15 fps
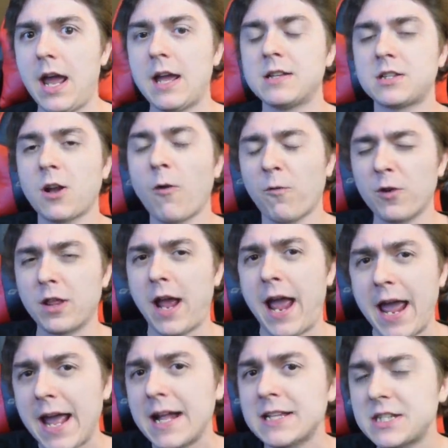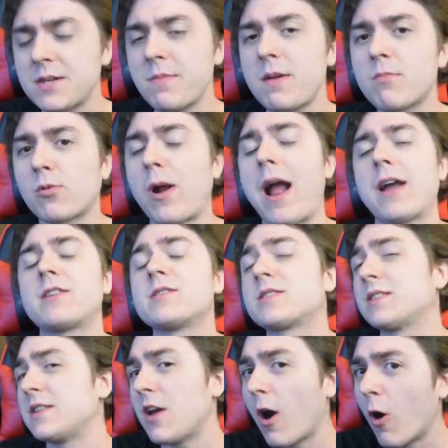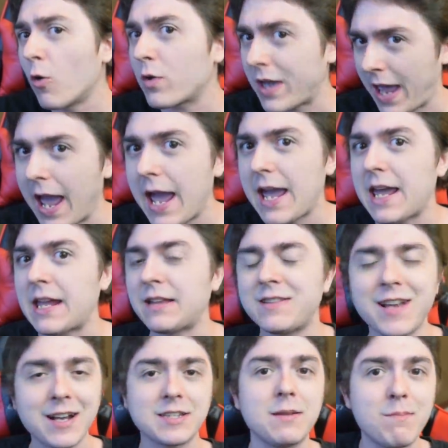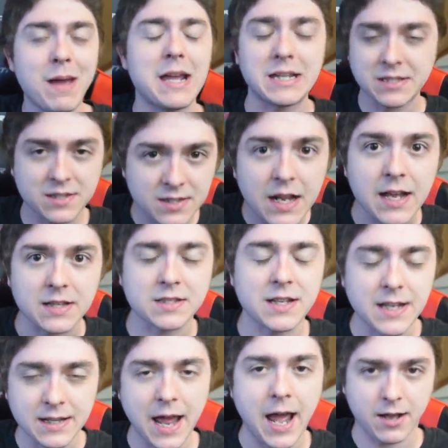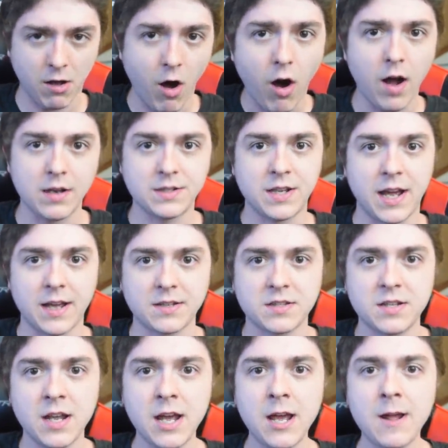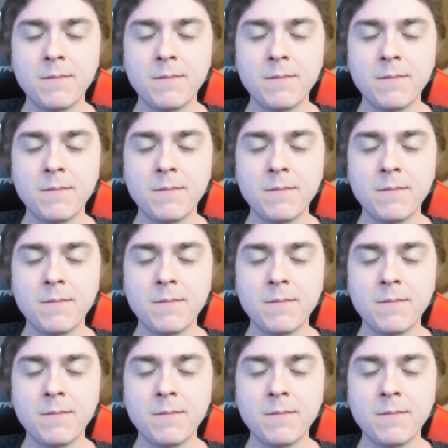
And so for the hands to be miraculously okay doesn't make sense in that context.